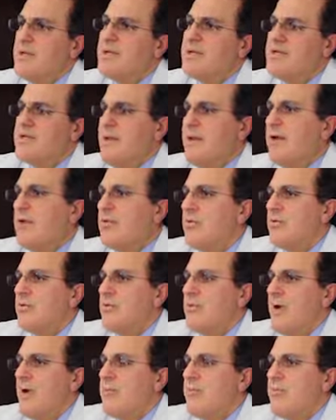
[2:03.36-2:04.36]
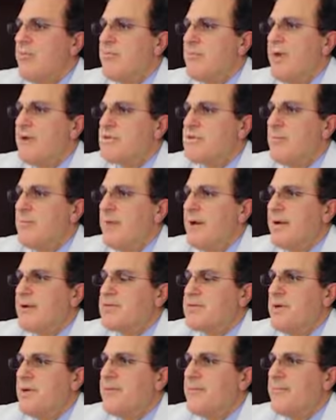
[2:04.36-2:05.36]
standard type of
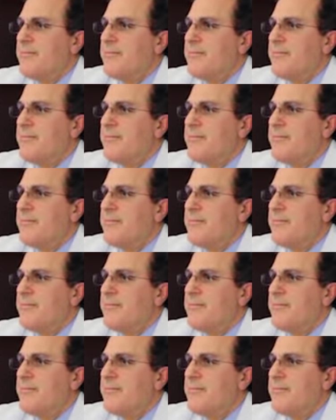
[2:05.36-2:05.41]
mastopexy.